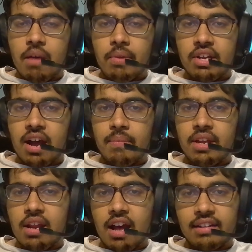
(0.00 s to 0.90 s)
but yeah, I
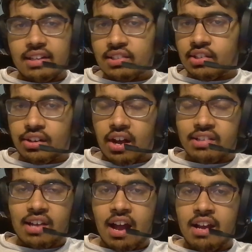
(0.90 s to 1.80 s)
mean, like I said,
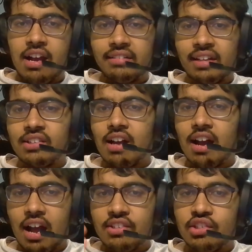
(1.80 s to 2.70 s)
guys, I like
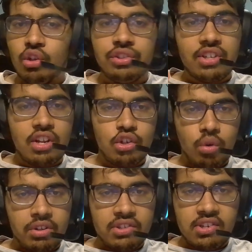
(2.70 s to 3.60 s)
I, I still did
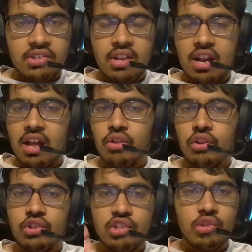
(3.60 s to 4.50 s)
enjoy the season, and I
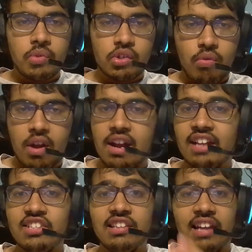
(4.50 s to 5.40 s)
thought this season was great, and
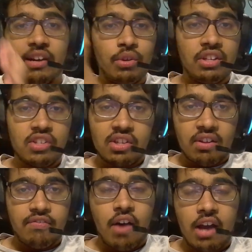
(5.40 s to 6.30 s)
I did like what they did in
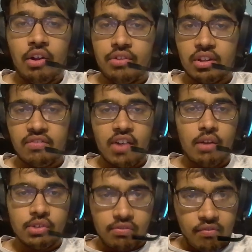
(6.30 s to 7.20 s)
the final. I thought the
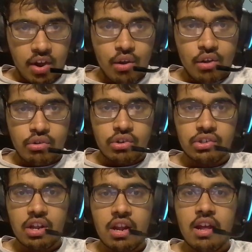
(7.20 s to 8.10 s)
final was very
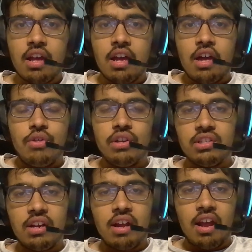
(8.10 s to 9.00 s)
interesting. They
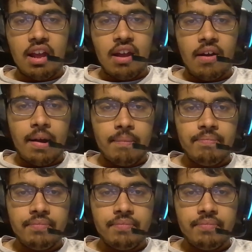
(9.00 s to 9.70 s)
did a um,